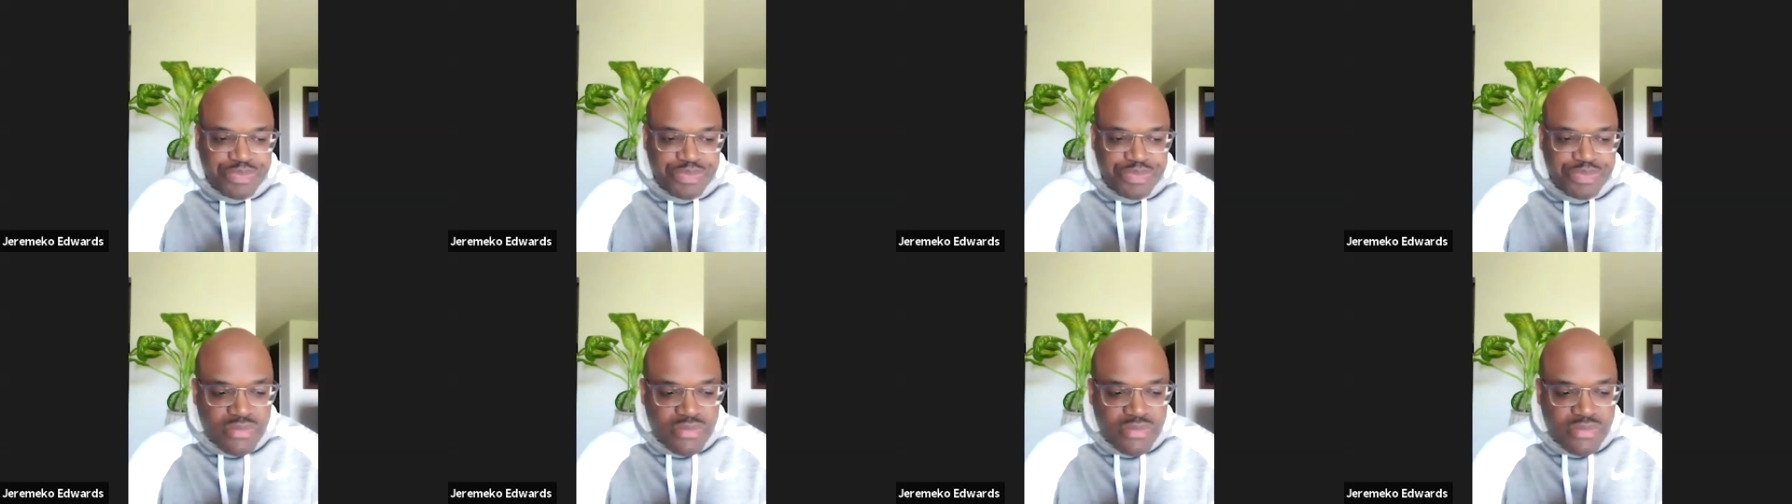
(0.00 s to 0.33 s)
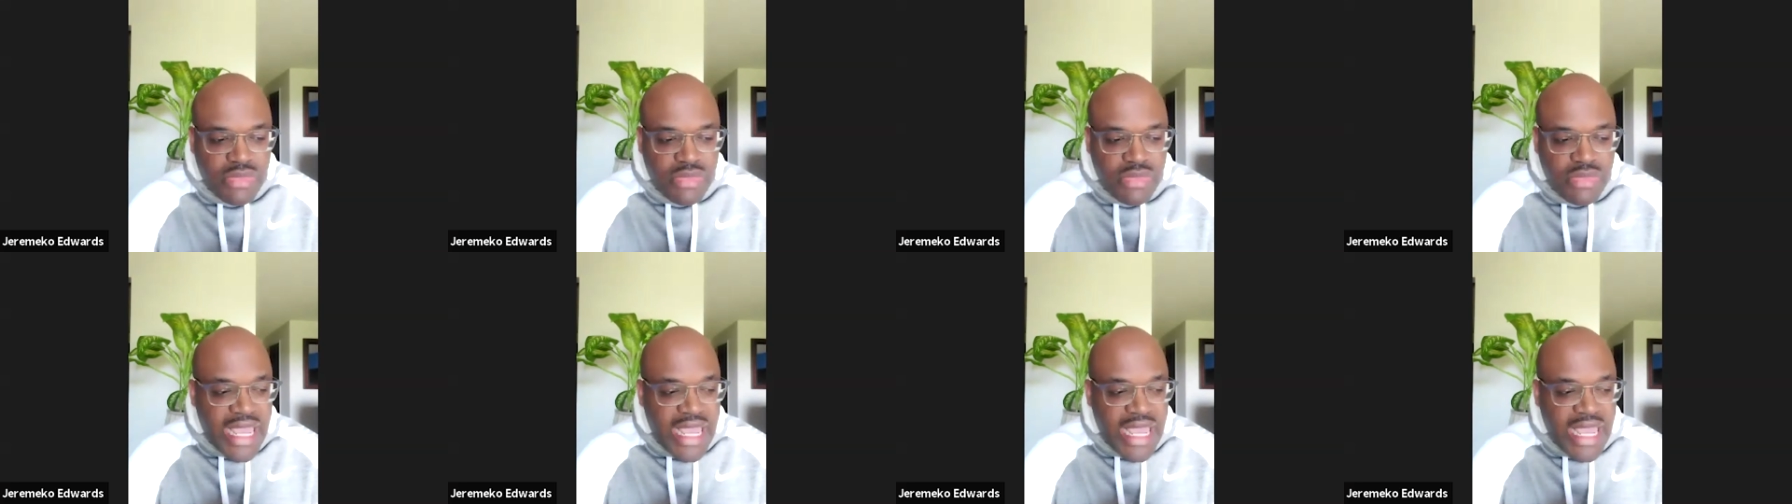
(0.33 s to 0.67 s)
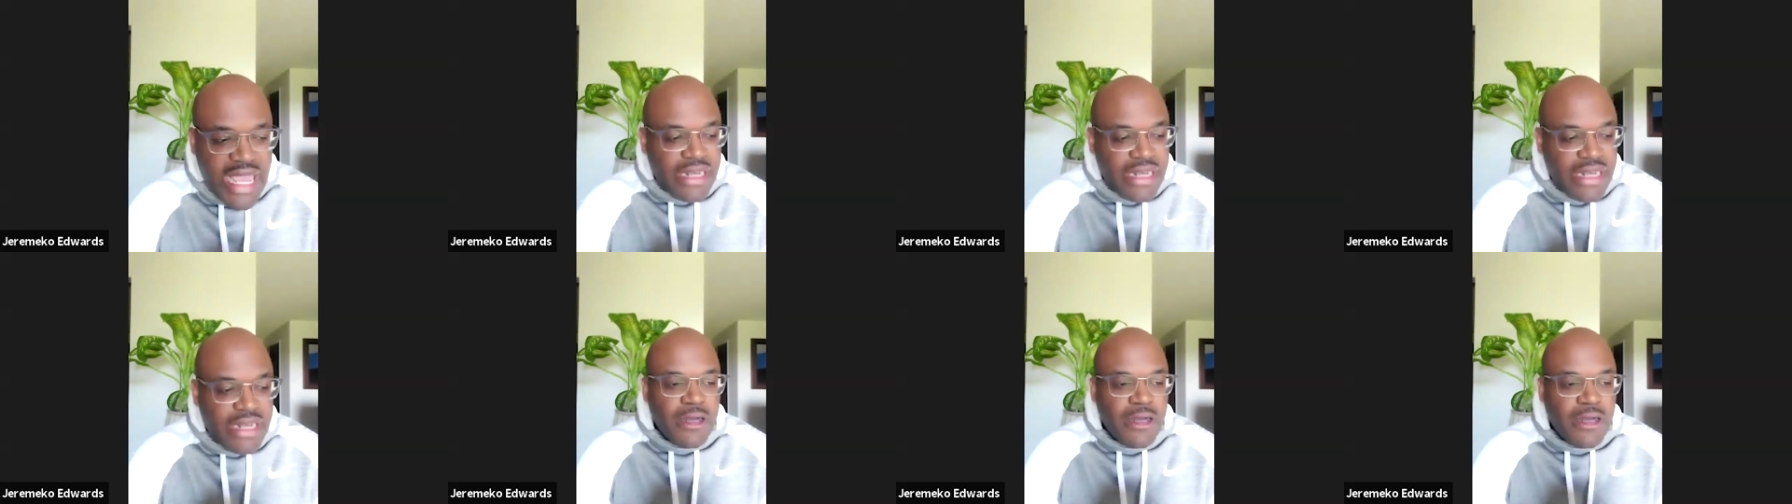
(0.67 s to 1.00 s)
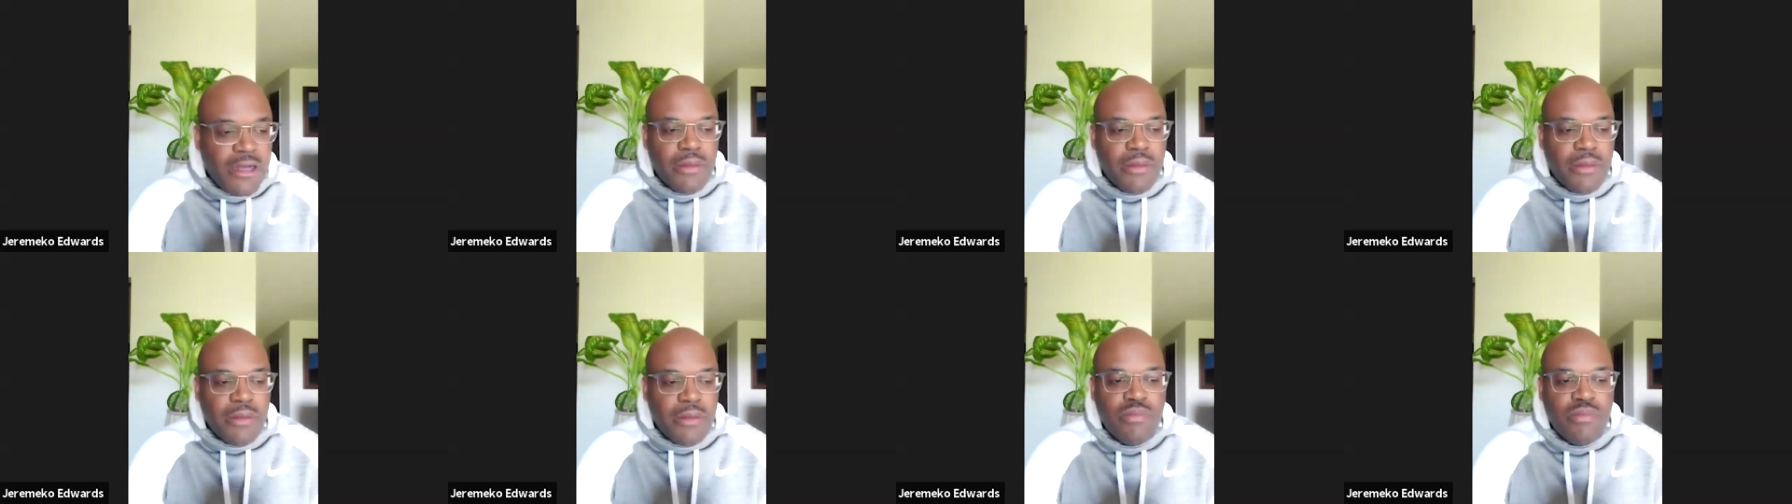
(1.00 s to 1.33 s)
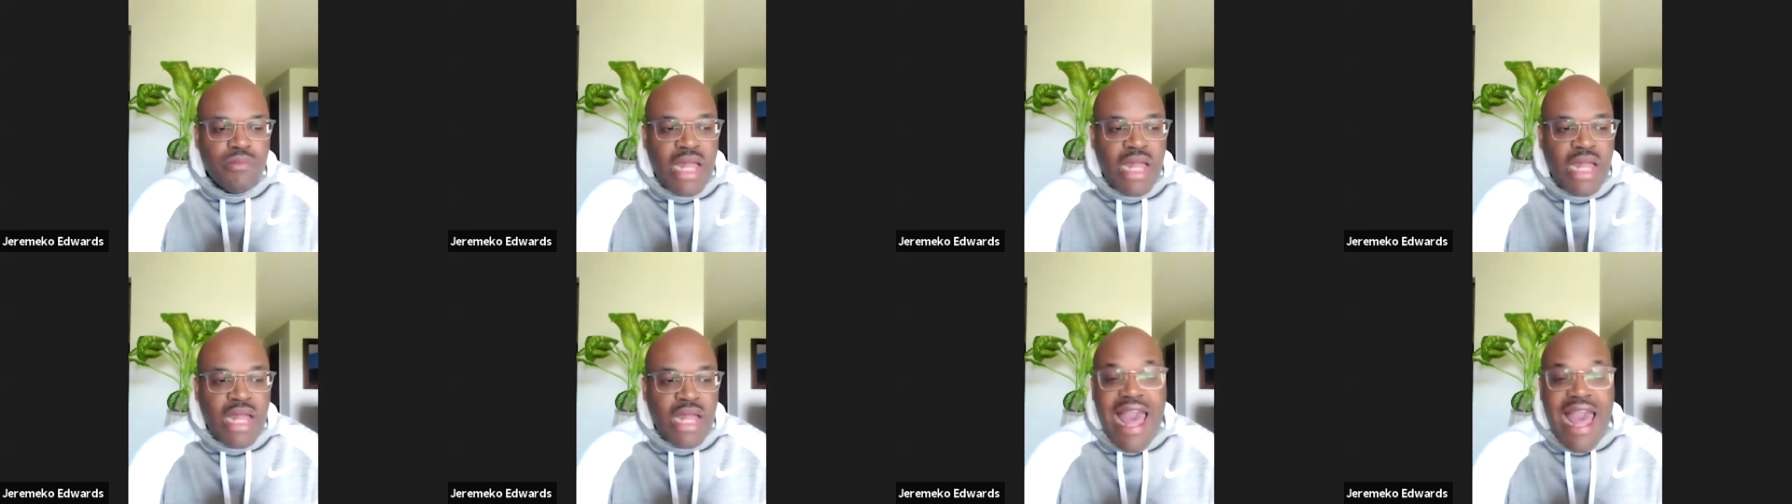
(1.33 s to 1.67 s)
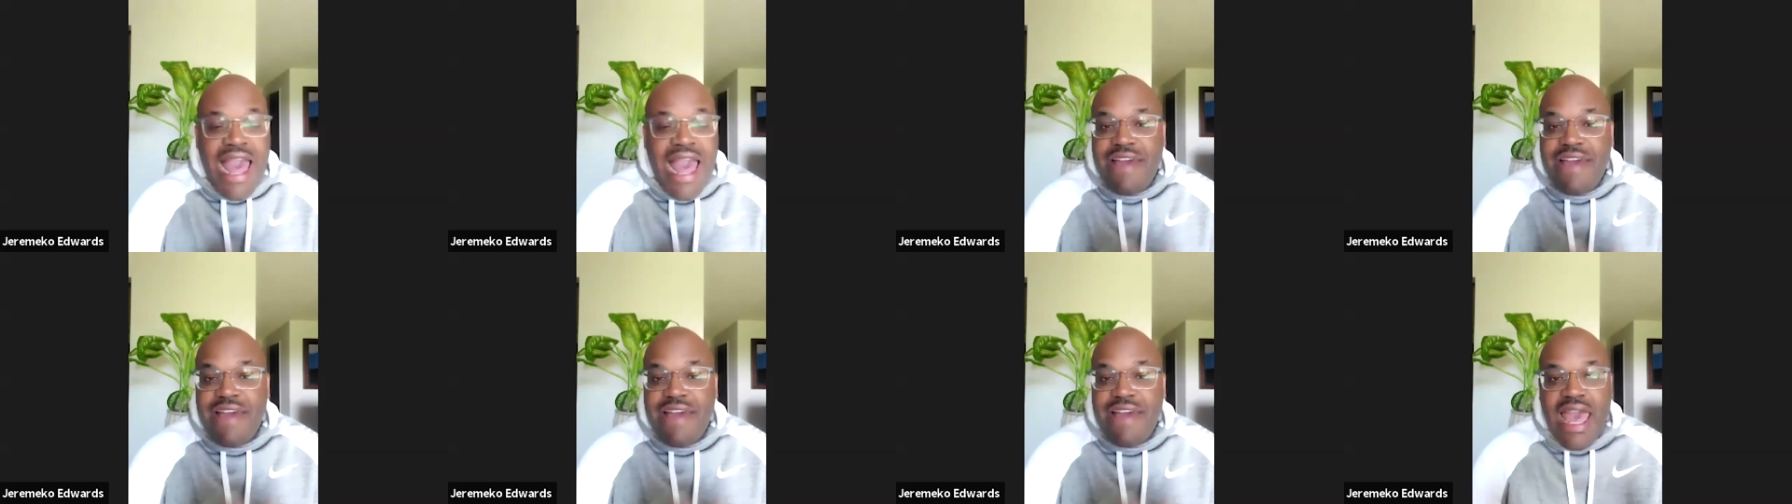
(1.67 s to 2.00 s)
and um, I haven't had a
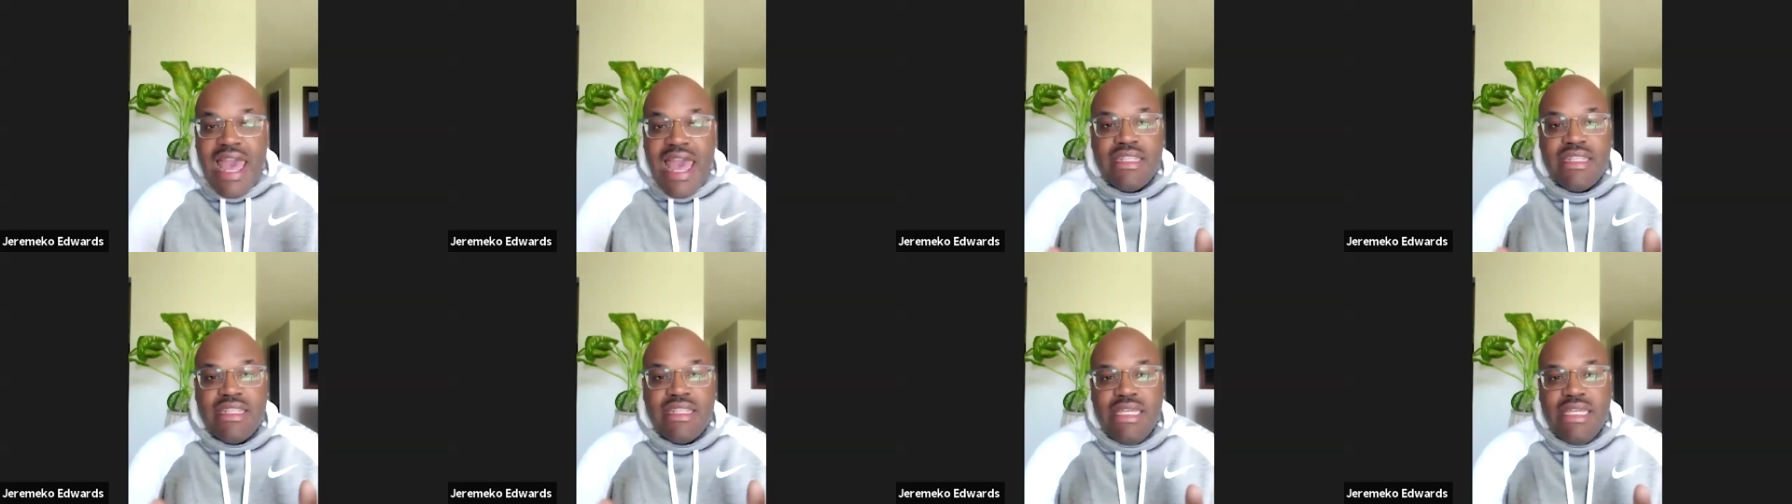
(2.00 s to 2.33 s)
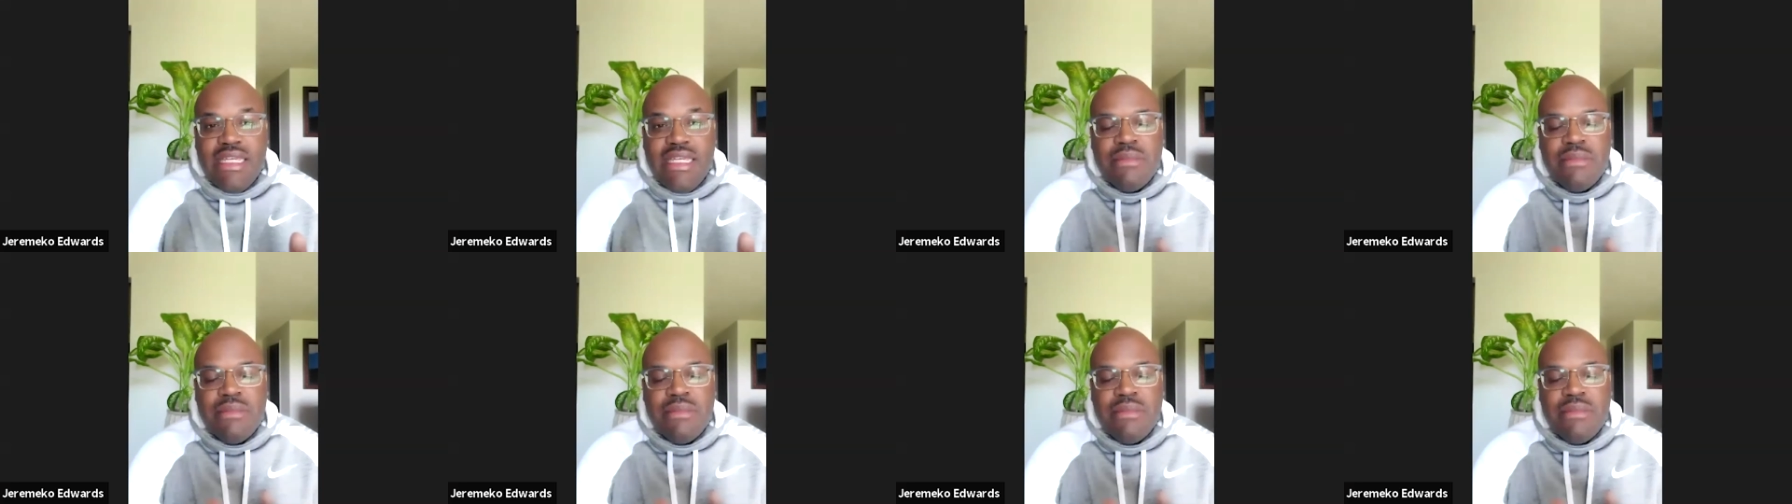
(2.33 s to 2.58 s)
lead. Let me see.